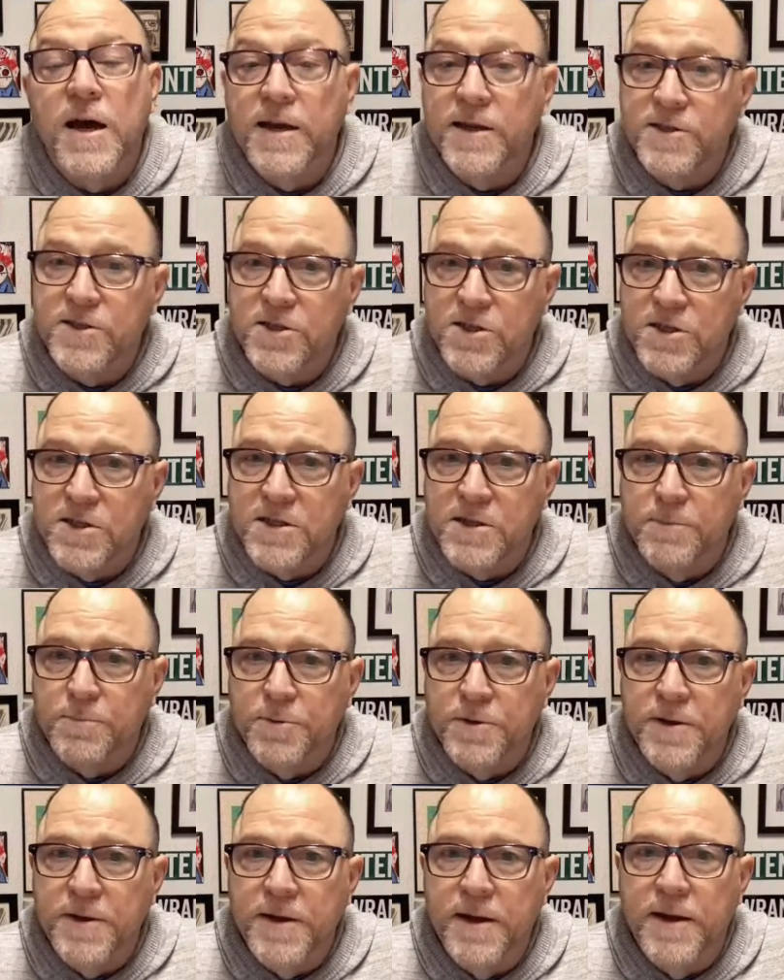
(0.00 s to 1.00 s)
It's just
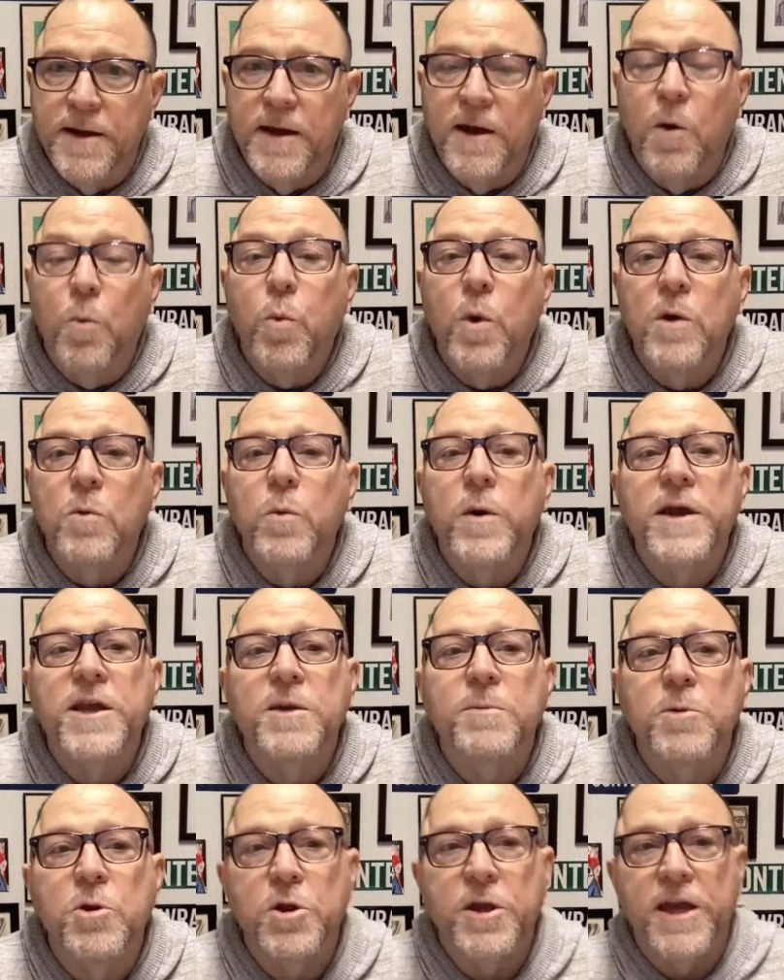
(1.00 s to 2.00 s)
simply a one-way
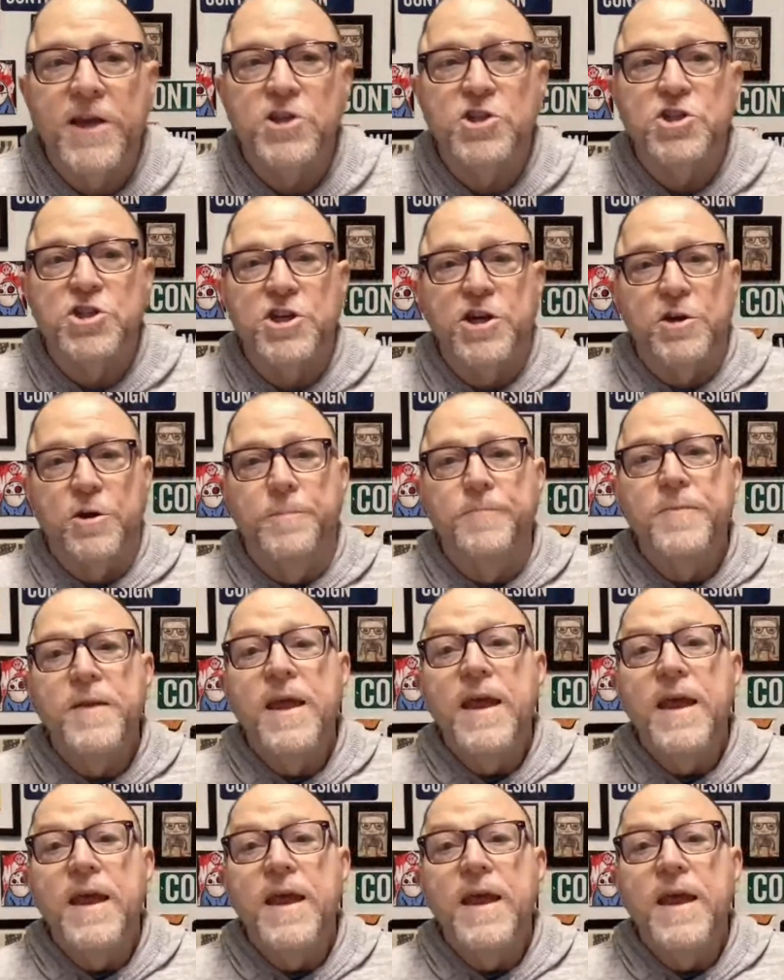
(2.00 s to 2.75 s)
communication channel.